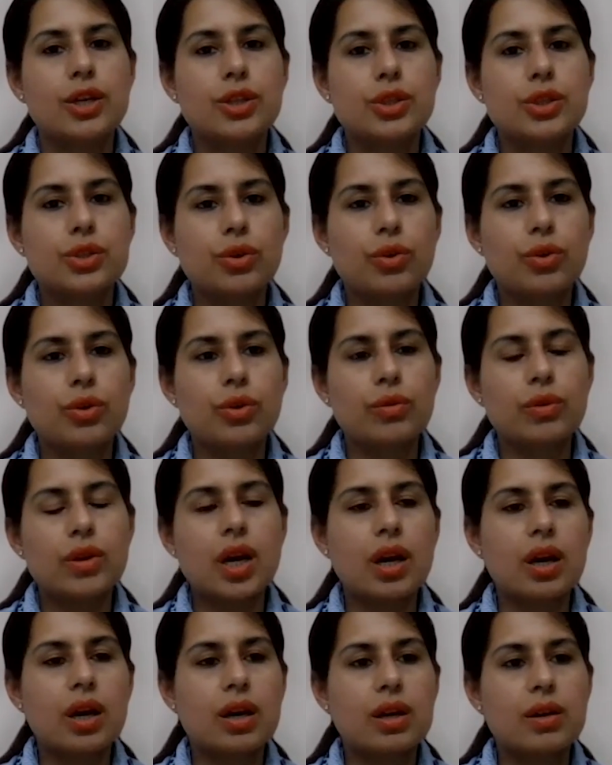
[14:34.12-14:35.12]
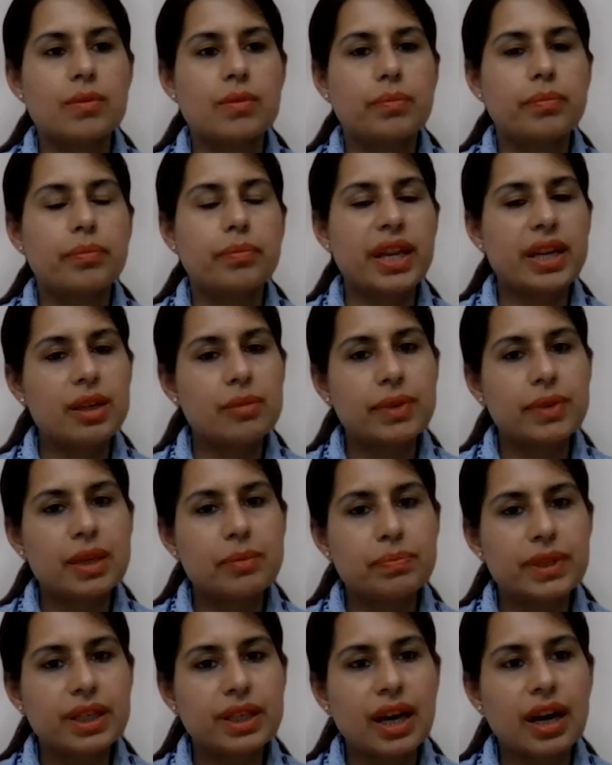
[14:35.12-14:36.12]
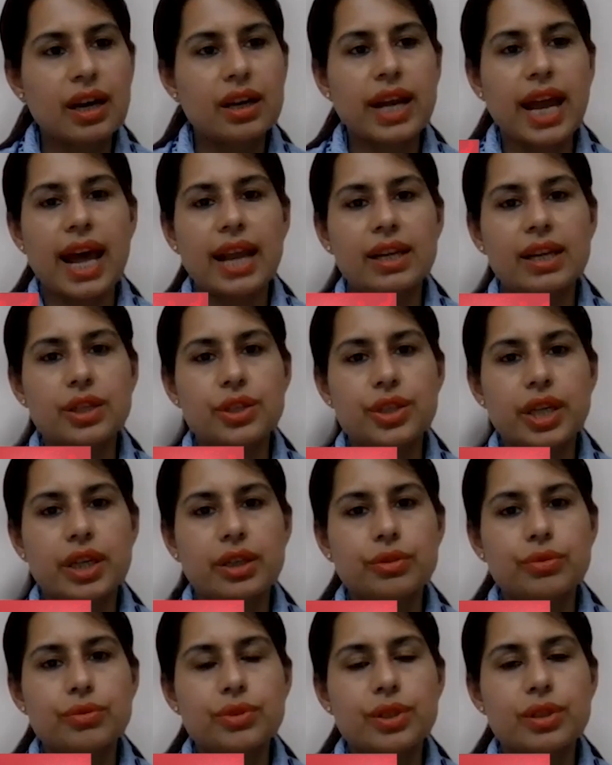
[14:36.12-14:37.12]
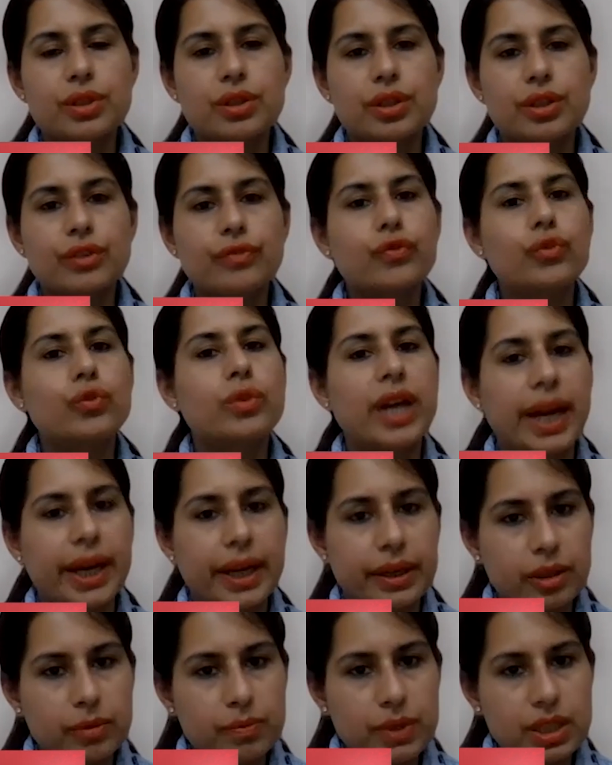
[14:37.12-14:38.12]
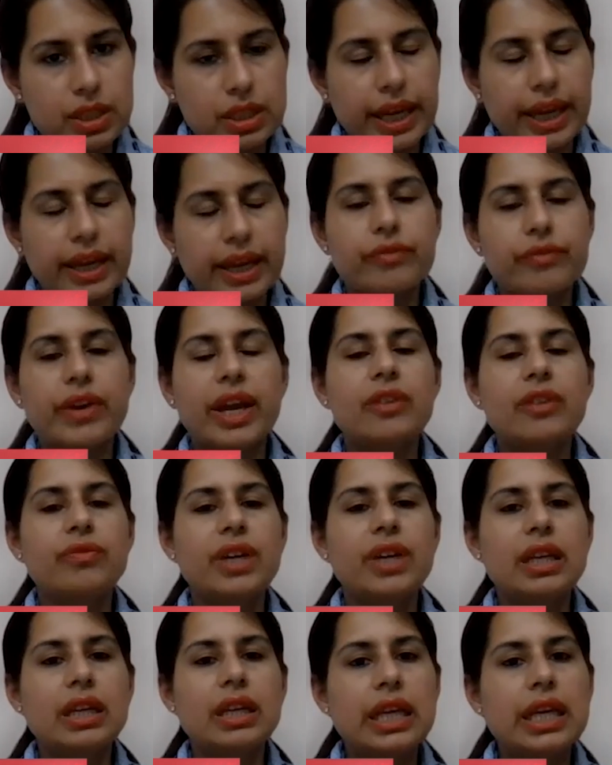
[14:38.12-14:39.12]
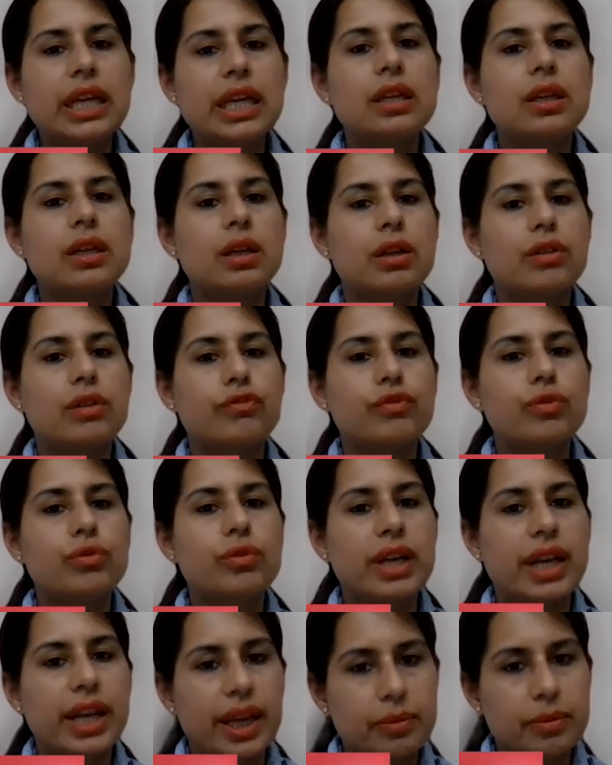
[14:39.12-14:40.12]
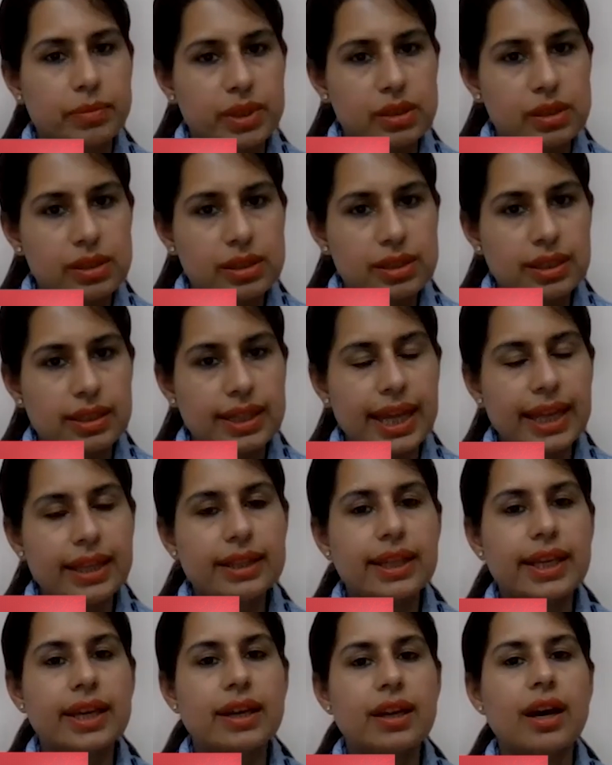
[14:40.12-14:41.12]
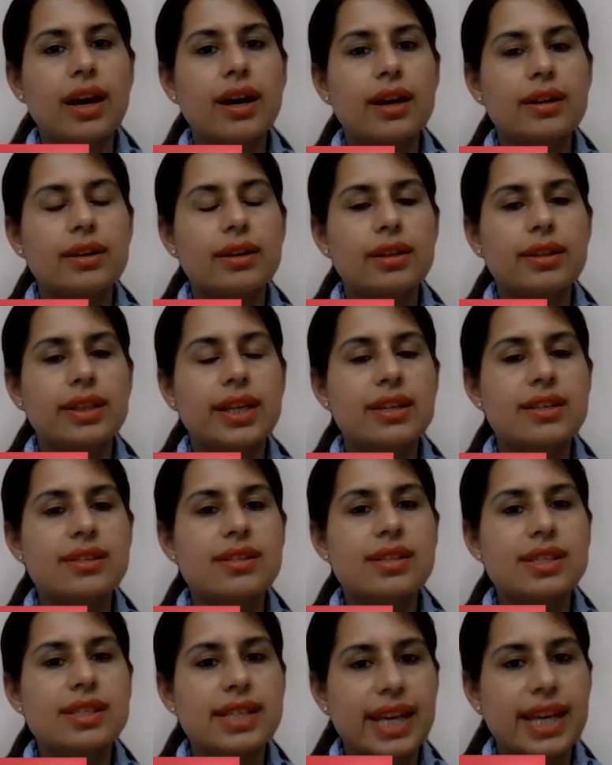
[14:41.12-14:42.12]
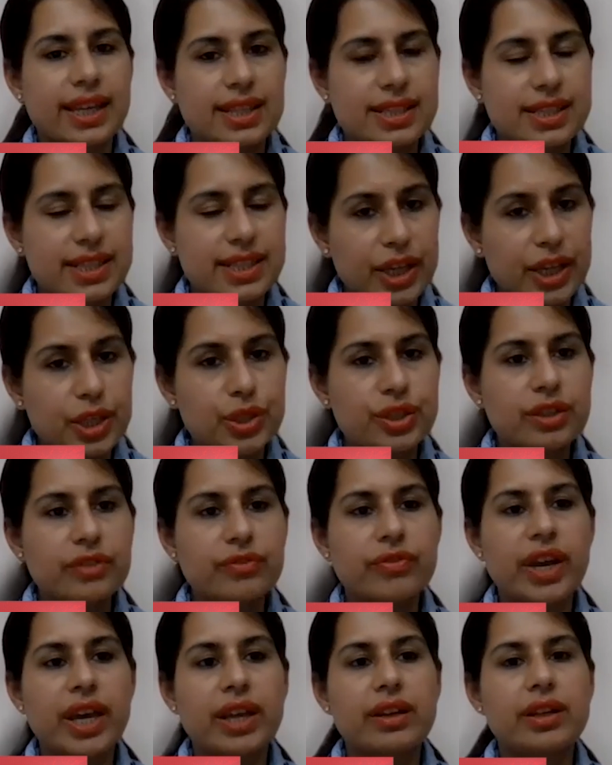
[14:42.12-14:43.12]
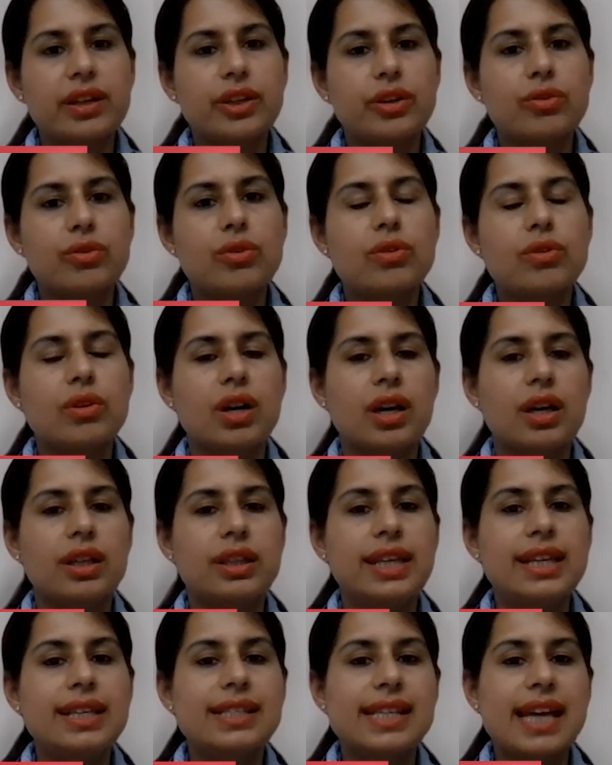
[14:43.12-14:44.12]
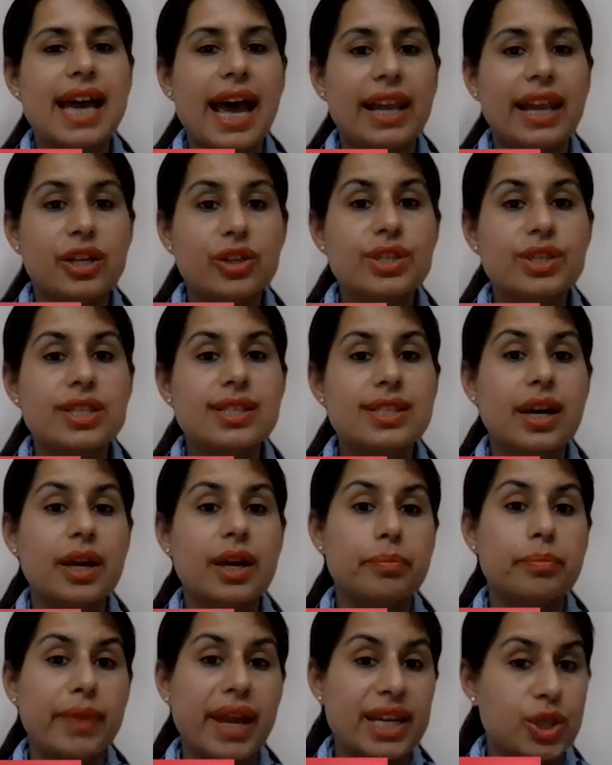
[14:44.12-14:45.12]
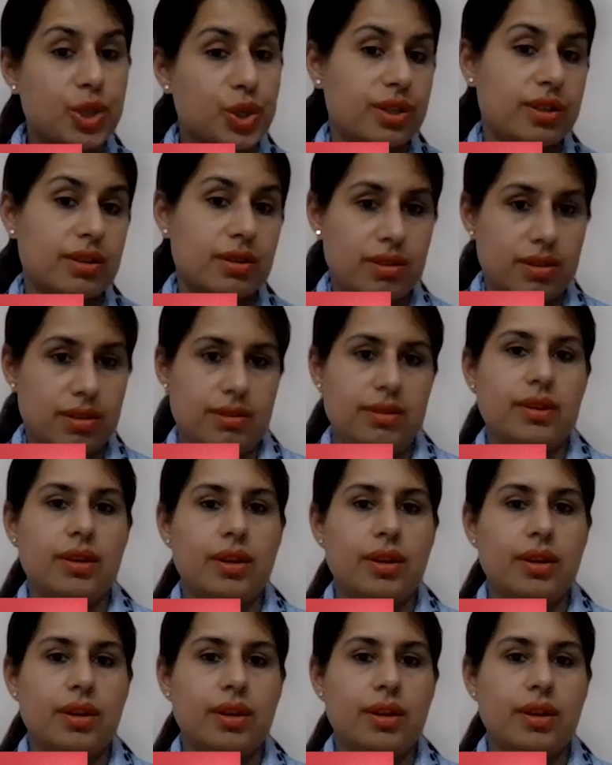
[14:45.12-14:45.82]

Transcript: So many people are allergic to certain food items, and when we read food labels, then there is a section wherein these allergens are mentioned.